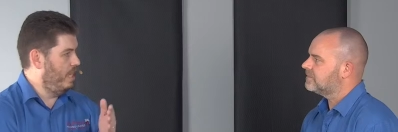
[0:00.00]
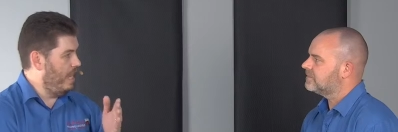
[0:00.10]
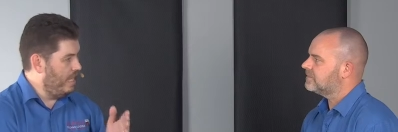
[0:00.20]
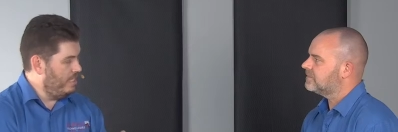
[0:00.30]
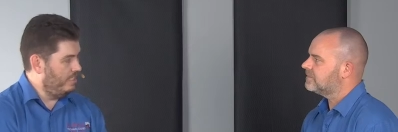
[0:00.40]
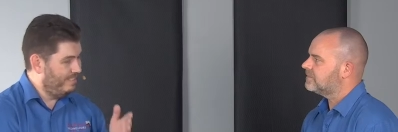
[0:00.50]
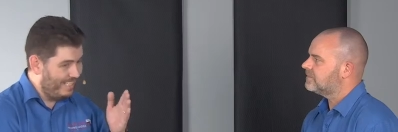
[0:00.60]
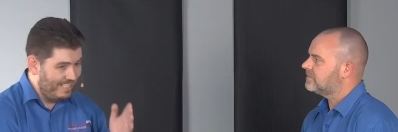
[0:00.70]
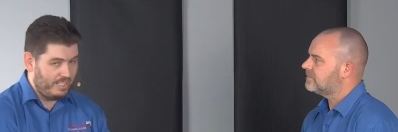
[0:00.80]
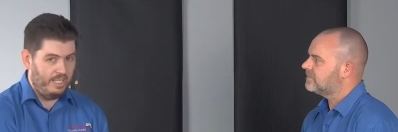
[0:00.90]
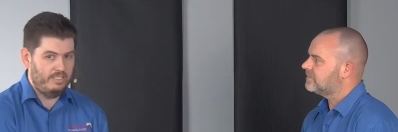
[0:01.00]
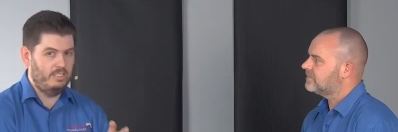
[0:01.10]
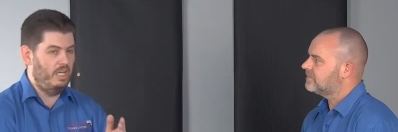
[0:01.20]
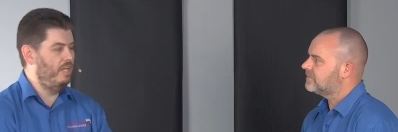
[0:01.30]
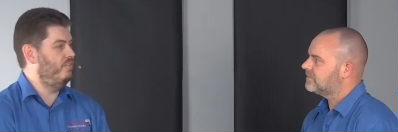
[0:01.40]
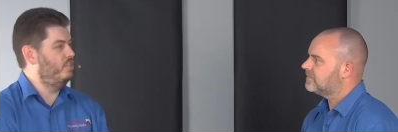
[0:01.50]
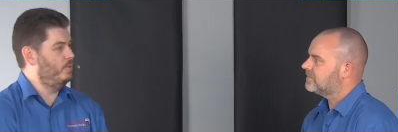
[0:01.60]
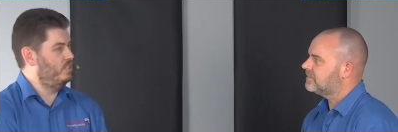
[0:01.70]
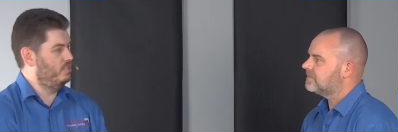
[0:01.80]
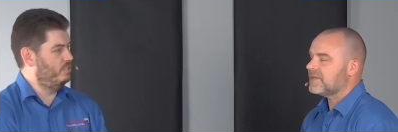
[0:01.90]
Speaker 1: a dedicated AV
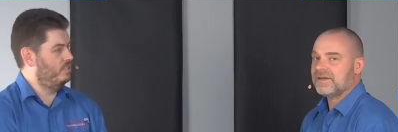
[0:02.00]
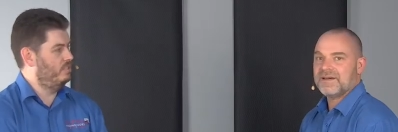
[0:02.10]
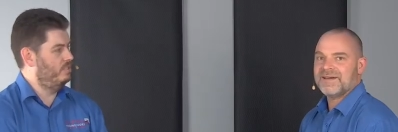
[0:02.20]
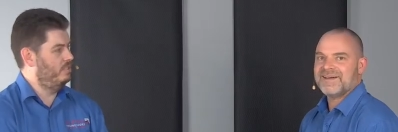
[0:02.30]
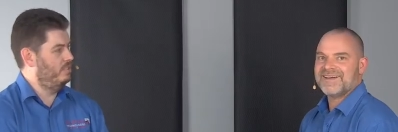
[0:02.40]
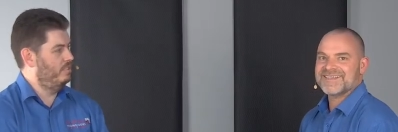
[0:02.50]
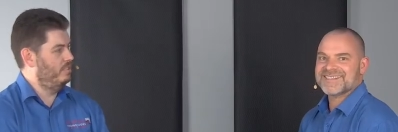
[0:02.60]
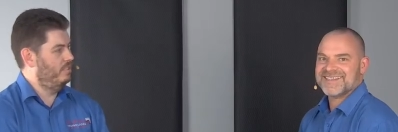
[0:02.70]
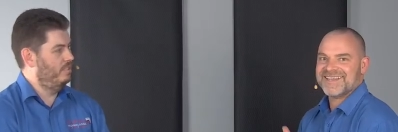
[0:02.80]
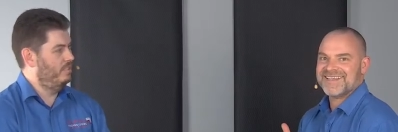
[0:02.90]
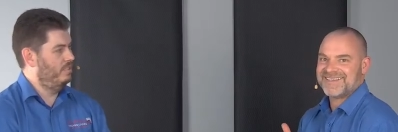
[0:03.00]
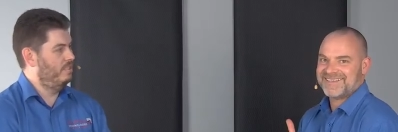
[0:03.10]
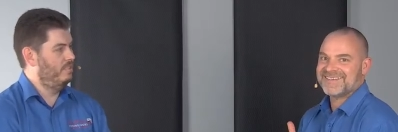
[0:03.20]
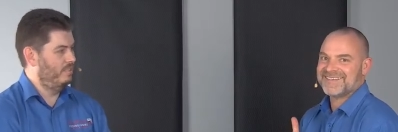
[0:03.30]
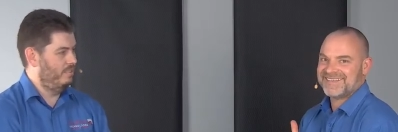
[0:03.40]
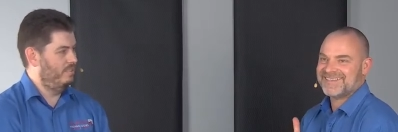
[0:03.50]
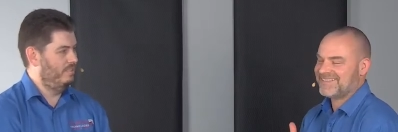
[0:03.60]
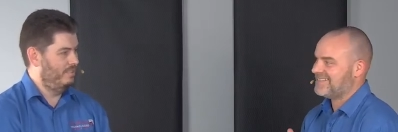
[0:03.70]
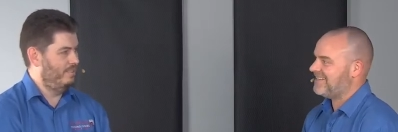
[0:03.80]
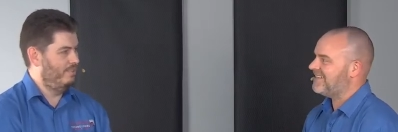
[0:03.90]
switches. Ah, I see,
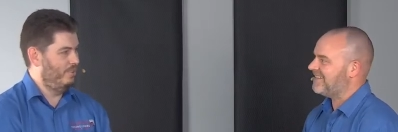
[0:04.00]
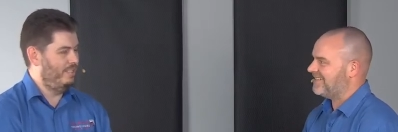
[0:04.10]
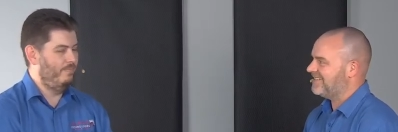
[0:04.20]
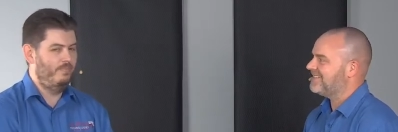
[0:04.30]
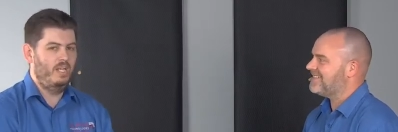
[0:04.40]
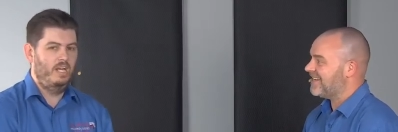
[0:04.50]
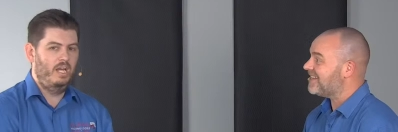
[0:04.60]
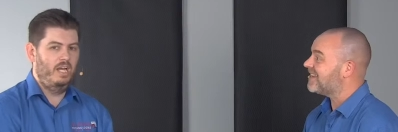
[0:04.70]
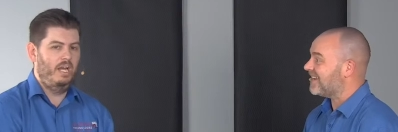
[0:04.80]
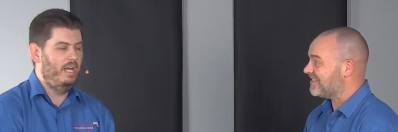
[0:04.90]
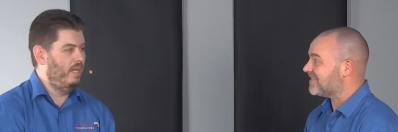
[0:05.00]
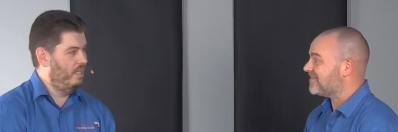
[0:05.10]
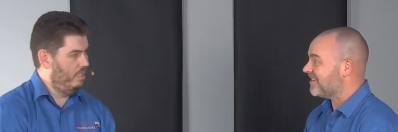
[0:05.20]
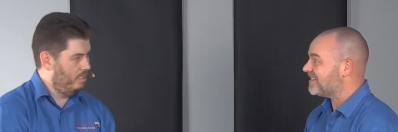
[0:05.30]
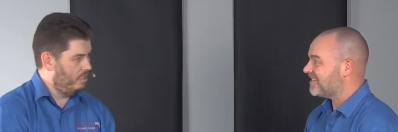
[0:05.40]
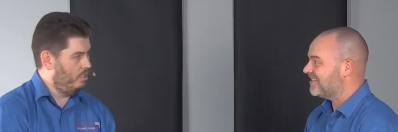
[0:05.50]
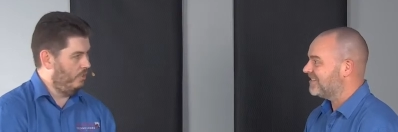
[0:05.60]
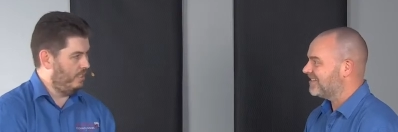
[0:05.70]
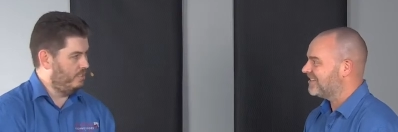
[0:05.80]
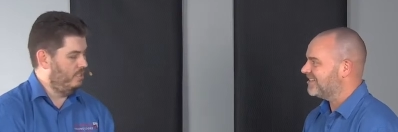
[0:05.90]
see, right, dedicated, right?
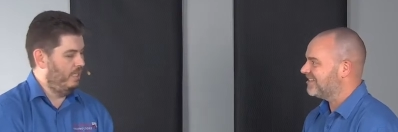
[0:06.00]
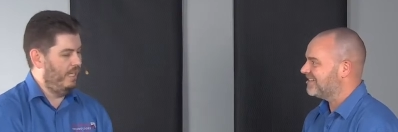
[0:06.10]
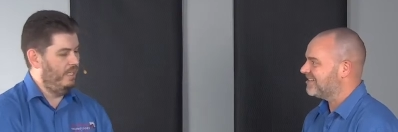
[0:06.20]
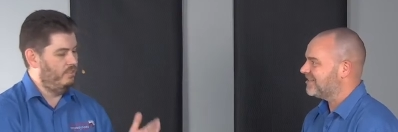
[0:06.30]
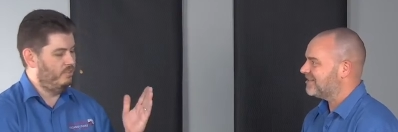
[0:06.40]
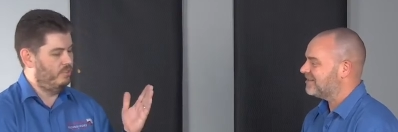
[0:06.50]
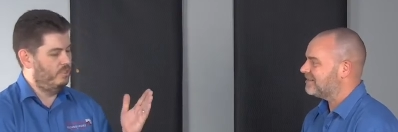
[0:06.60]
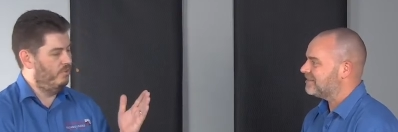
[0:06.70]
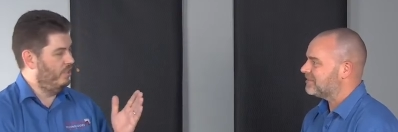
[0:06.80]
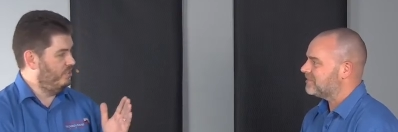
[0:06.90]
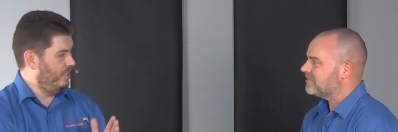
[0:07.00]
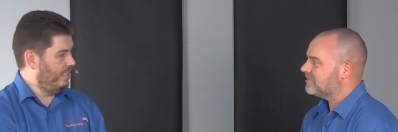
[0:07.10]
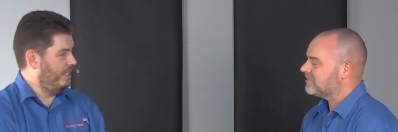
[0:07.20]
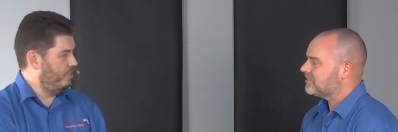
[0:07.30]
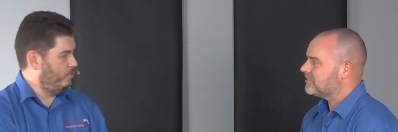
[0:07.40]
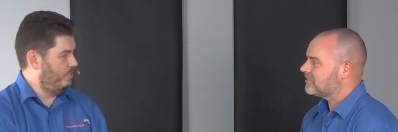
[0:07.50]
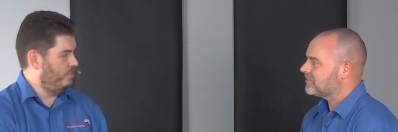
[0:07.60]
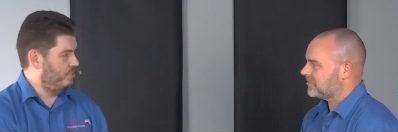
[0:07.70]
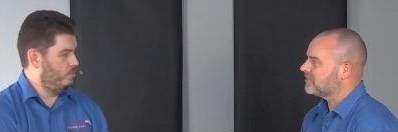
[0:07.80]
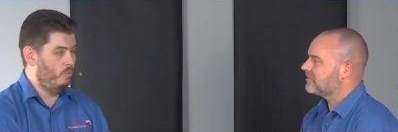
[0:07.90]
Correct. And those dedicated
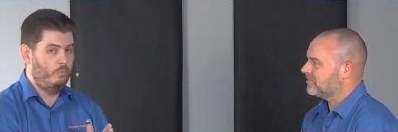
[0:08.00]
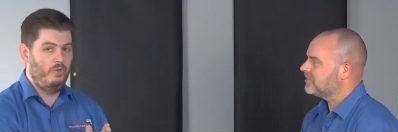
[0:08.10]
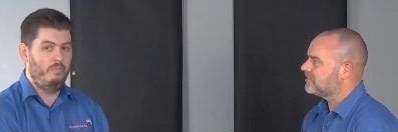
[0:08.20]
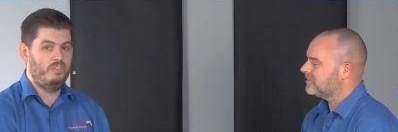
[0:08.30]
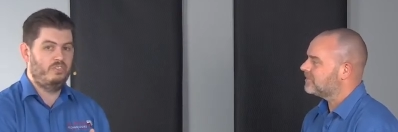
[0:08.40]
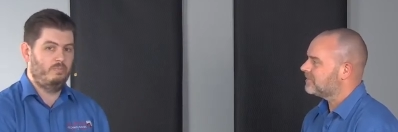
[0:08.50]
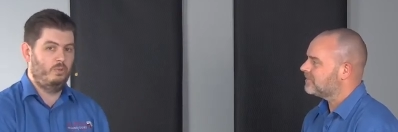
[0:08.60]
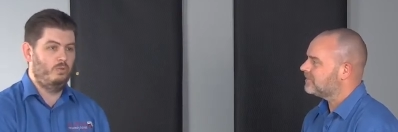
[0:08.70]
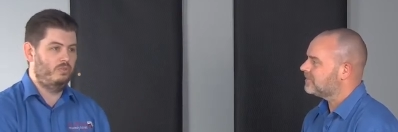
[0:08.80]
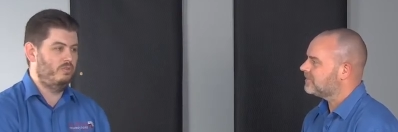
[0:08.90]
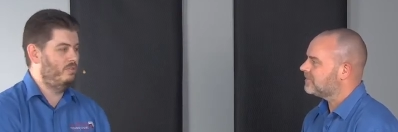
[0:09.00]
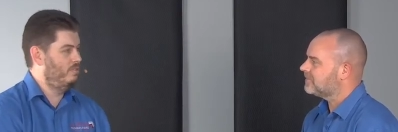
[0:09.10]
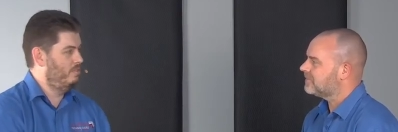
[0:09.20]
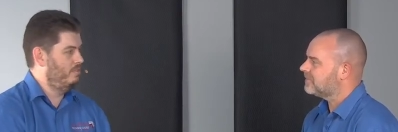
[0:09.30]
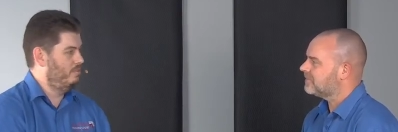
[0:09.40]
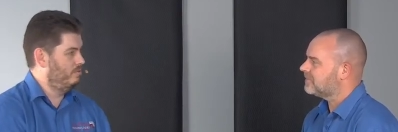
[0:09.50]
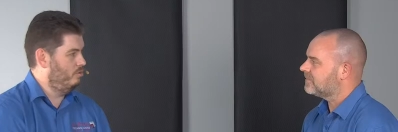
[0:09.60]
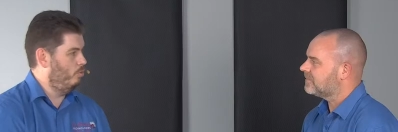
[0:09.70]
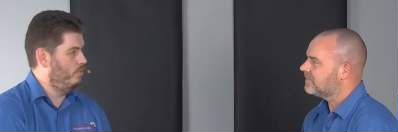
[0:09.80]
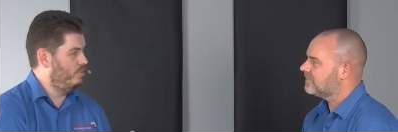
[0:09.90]
switches will pretty much support
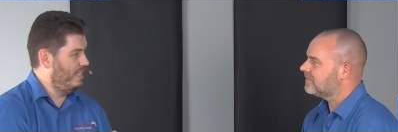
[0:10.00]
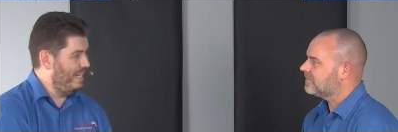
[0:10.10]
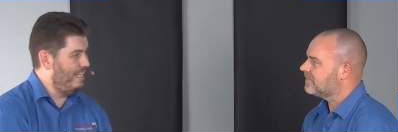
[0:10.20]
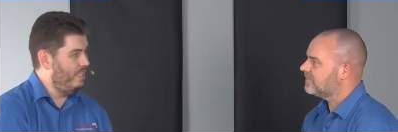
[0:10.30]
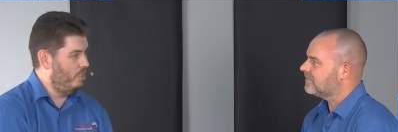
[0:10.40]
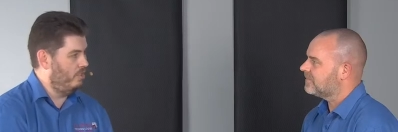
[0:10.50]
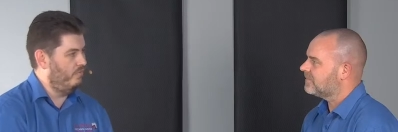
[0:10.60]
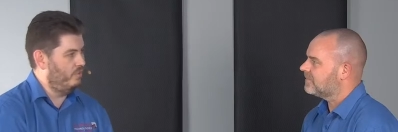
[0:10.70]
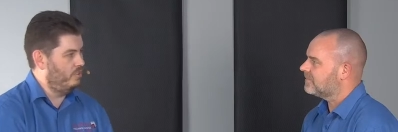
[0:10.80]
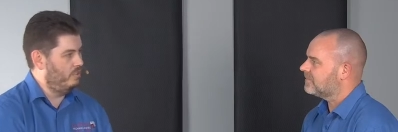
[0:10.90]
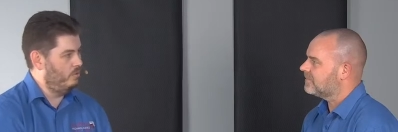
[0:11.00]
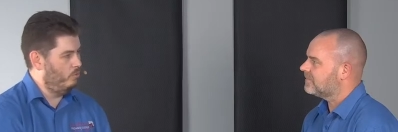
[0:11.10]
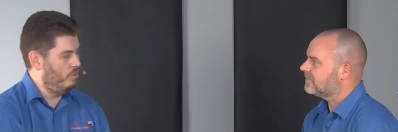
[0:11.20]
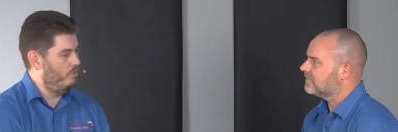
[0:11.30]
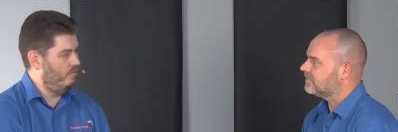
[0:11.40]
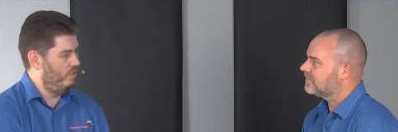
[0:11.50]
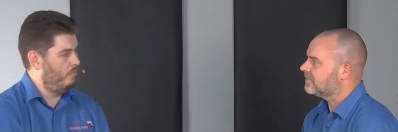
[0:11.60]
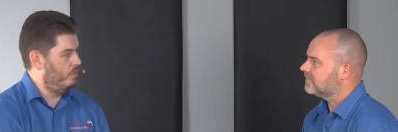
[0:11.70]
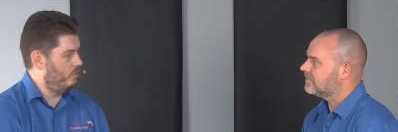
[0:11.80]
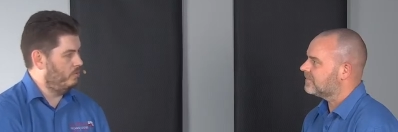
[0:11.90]
almost any of the audio and video
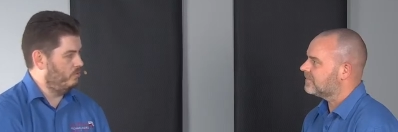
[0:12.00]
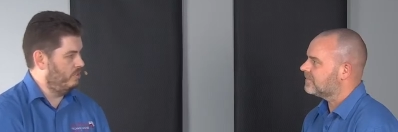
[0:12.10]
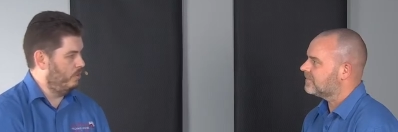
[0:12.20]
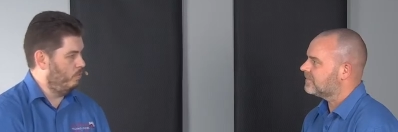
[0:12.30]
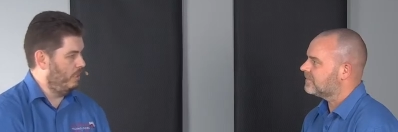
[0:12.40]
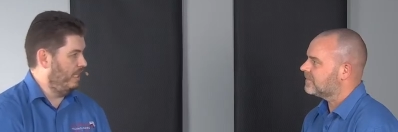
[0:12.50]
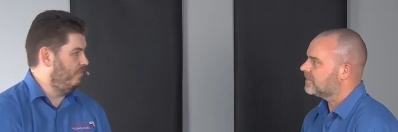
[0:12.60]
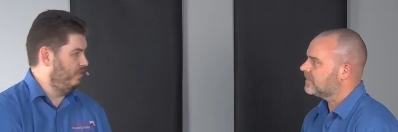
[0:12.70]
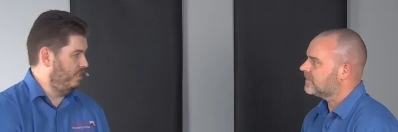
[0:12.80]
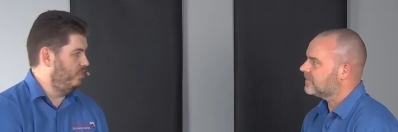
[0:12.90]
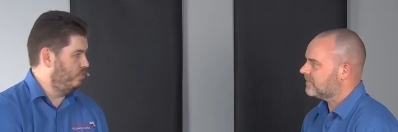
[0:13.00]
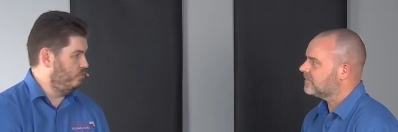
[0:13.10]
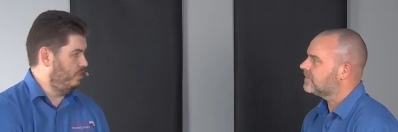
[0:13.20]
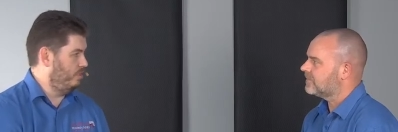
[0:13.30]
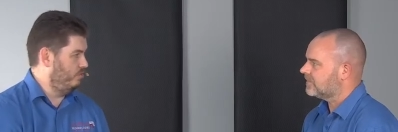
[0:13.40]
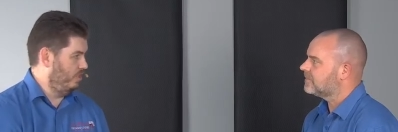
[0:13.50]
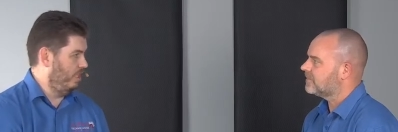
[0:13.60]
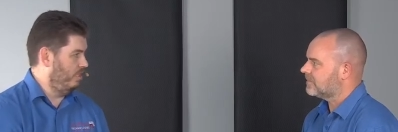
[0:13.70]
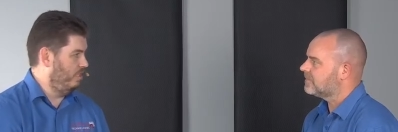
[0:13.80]
protocols that we have in the industry today.